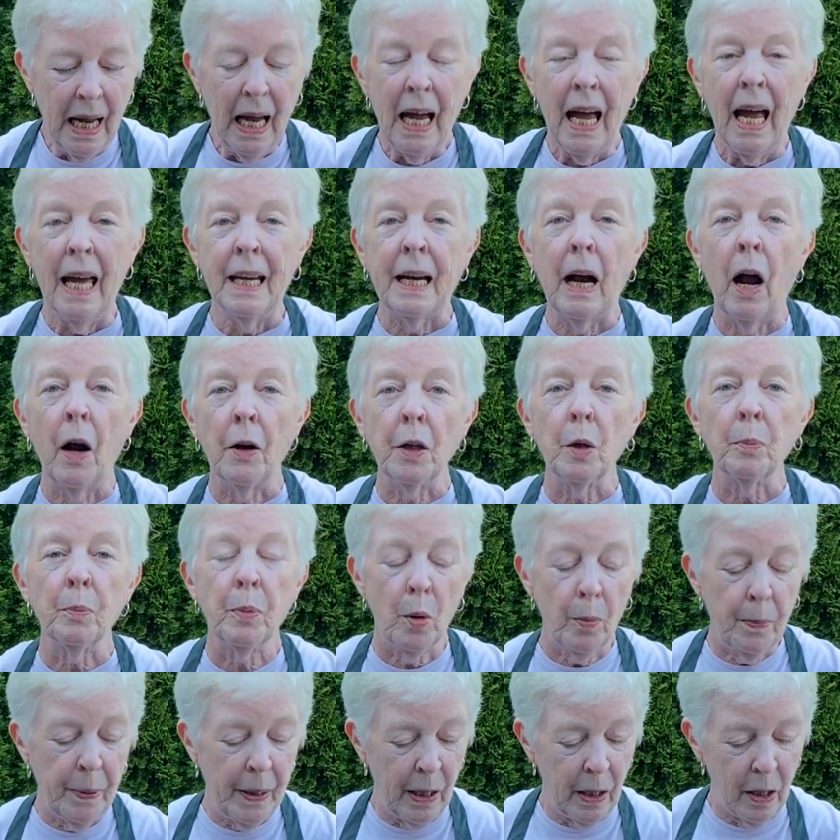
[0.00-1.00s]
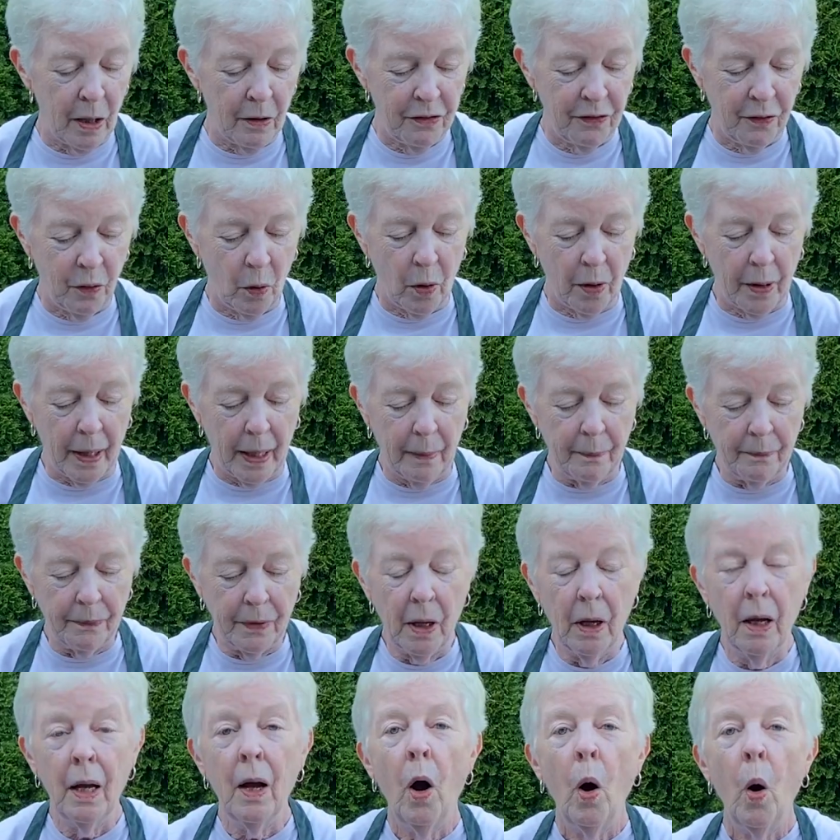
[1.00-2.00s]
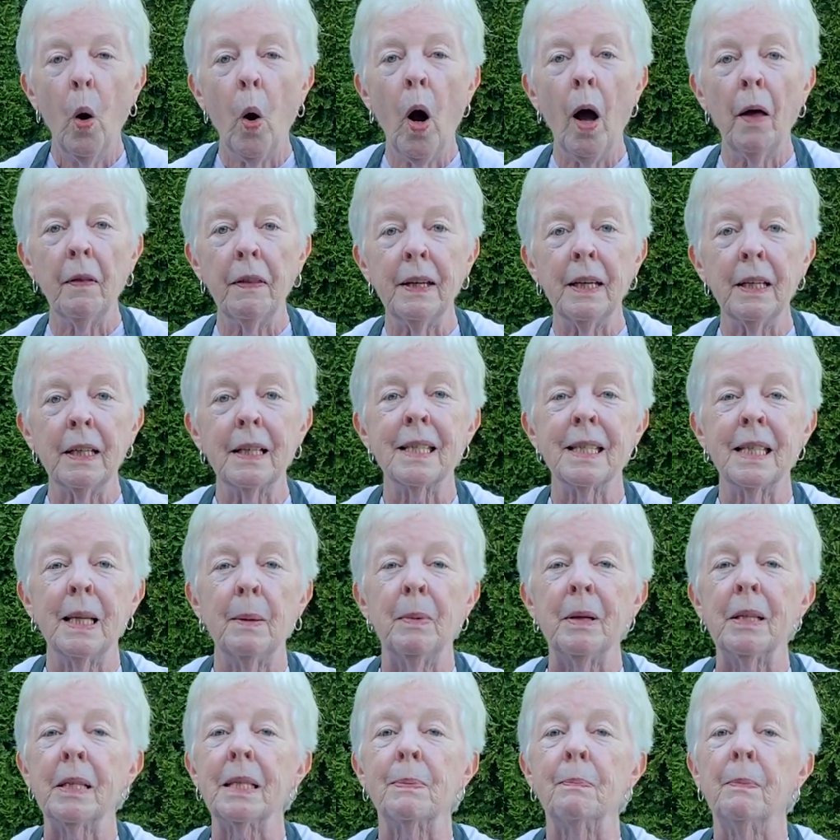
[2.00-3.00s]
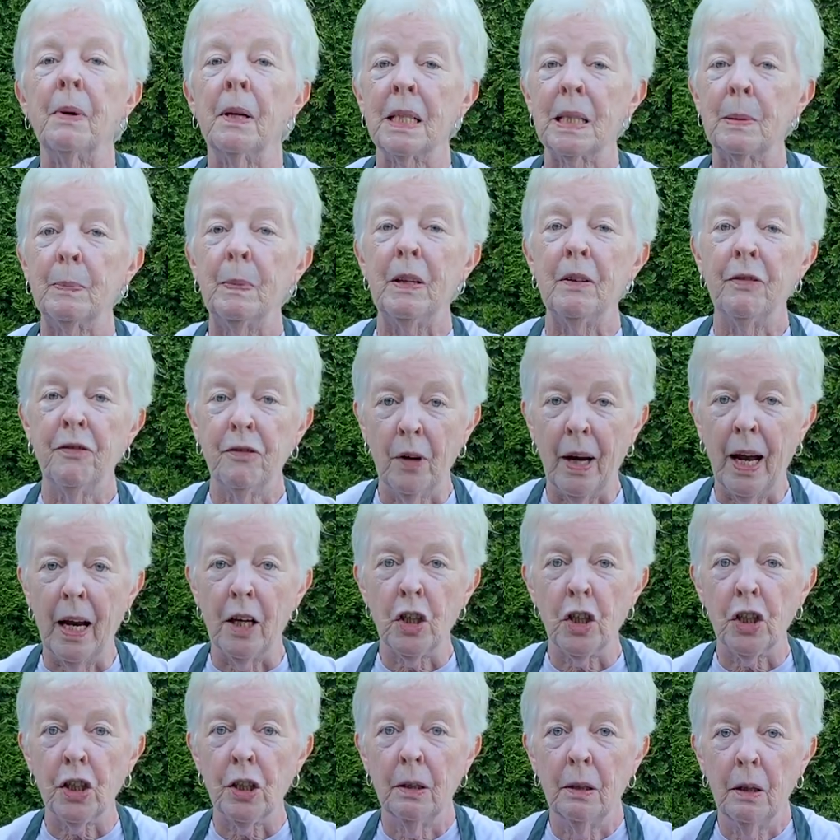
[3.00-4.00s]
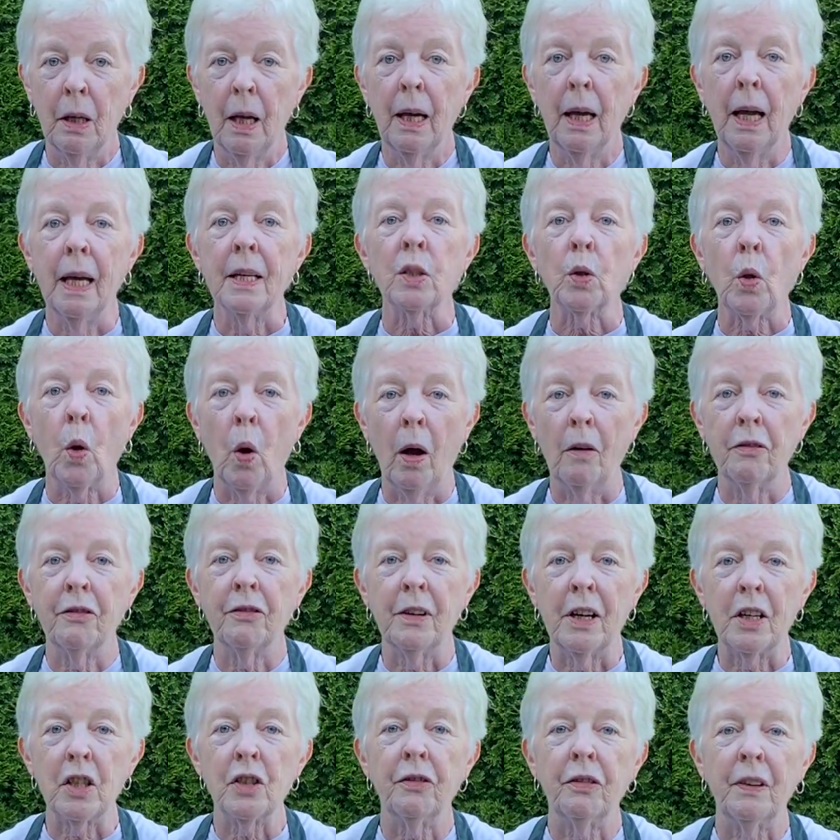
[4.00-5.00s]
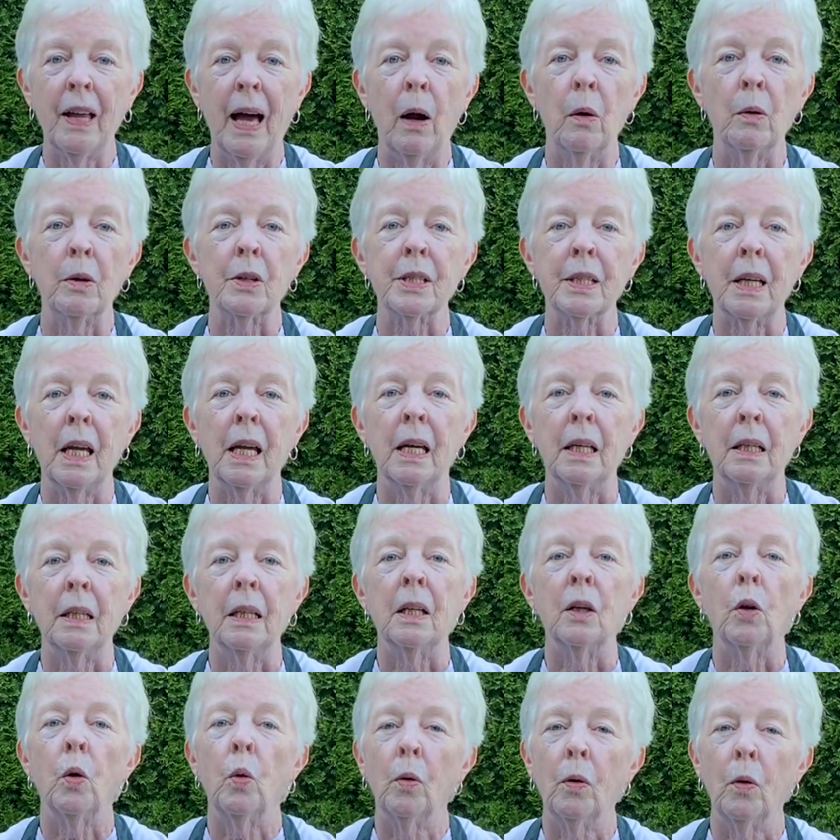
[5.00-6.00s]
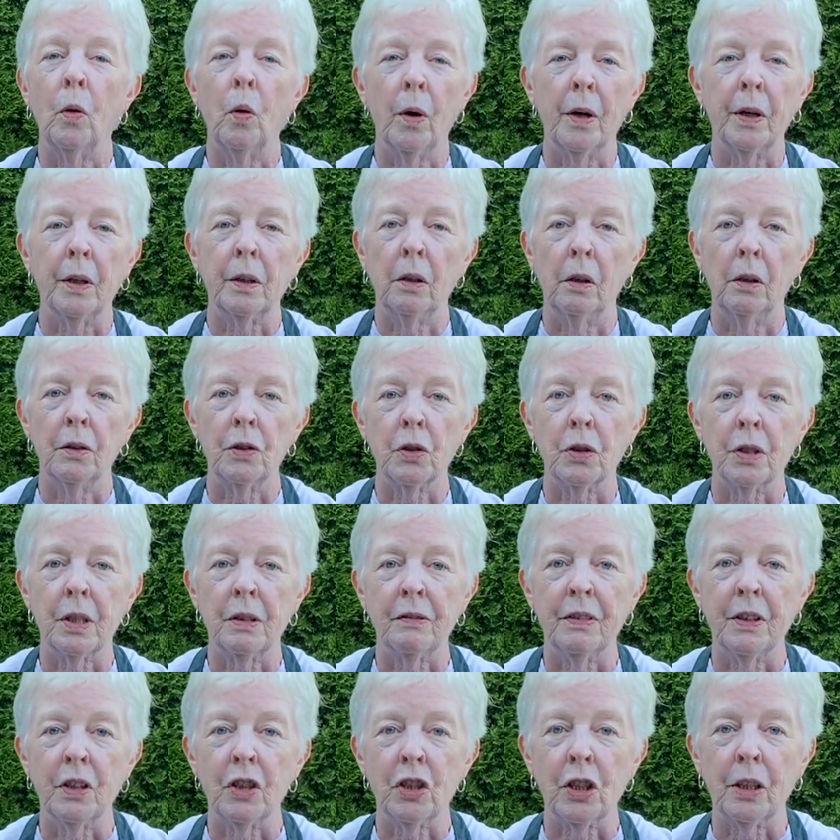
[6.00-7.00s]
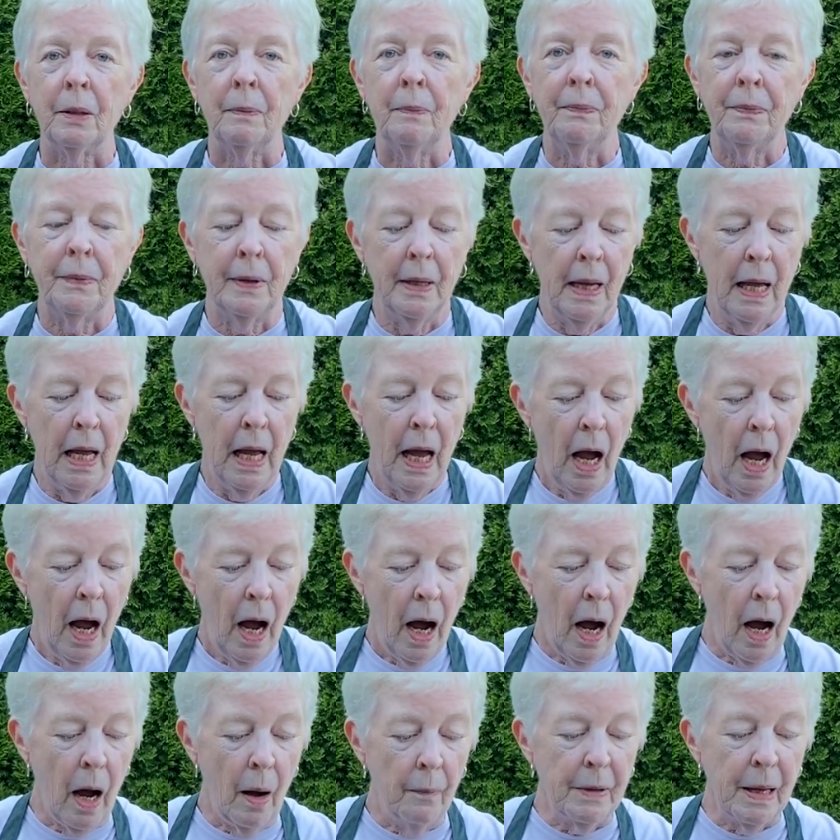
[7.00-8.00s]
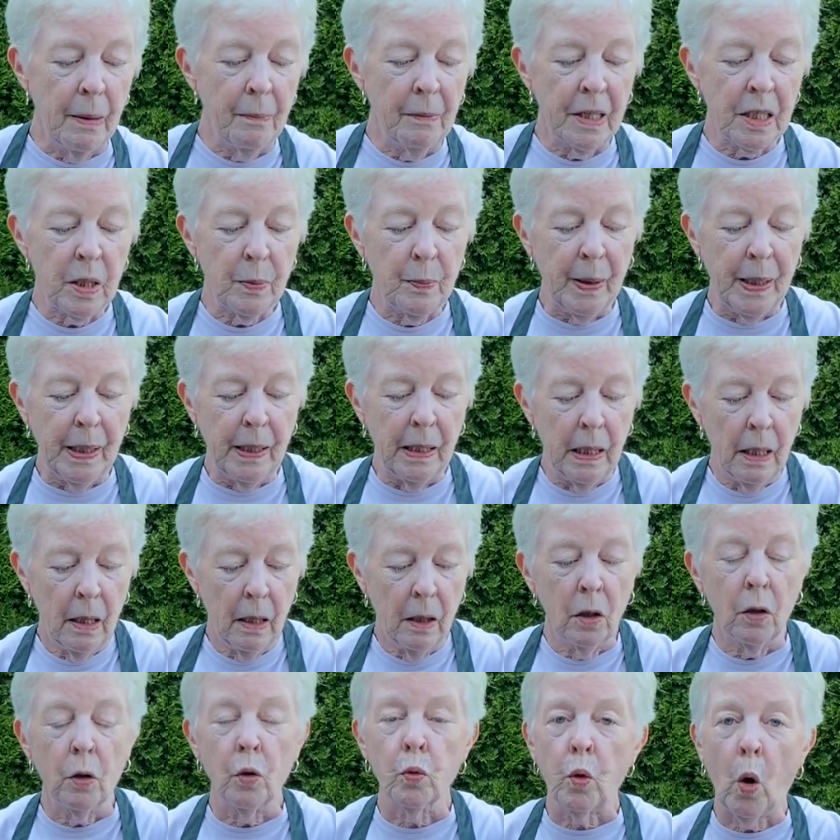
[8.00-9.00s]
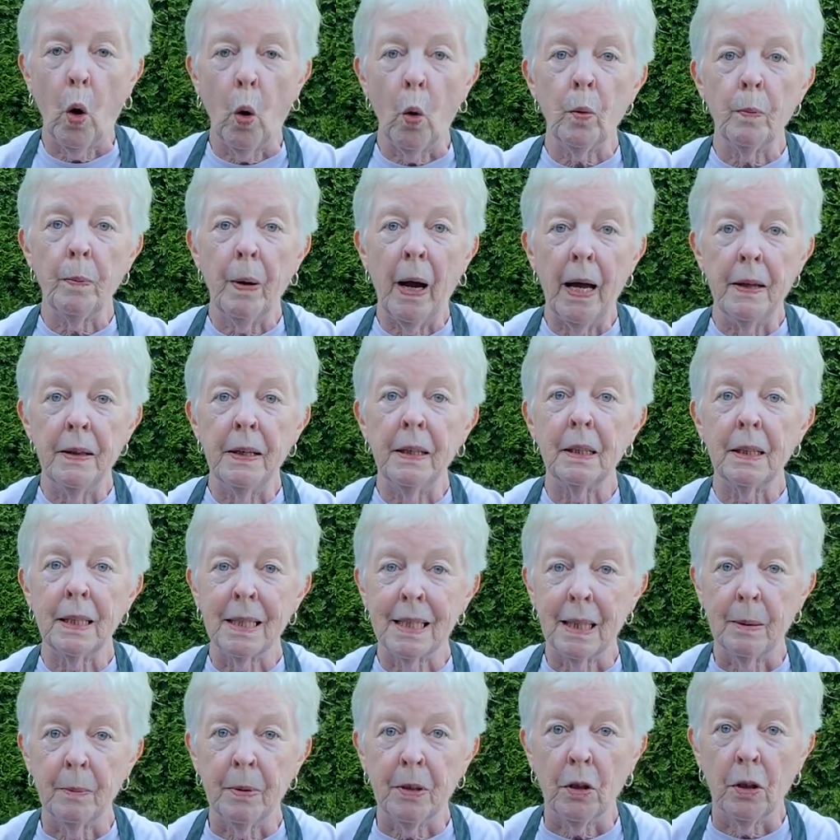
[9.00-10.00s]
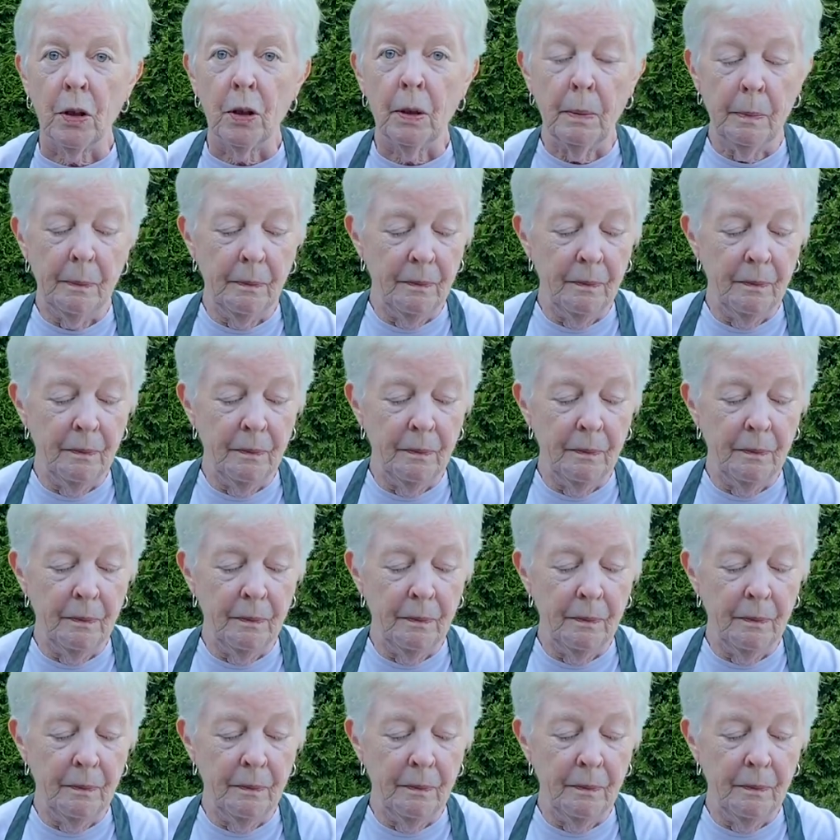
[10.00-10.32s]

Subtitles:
and how you prepare for it. All the exhibits must be fresh. It's all fresh flowers in the horticulture division. They must be grown by the exhibitor,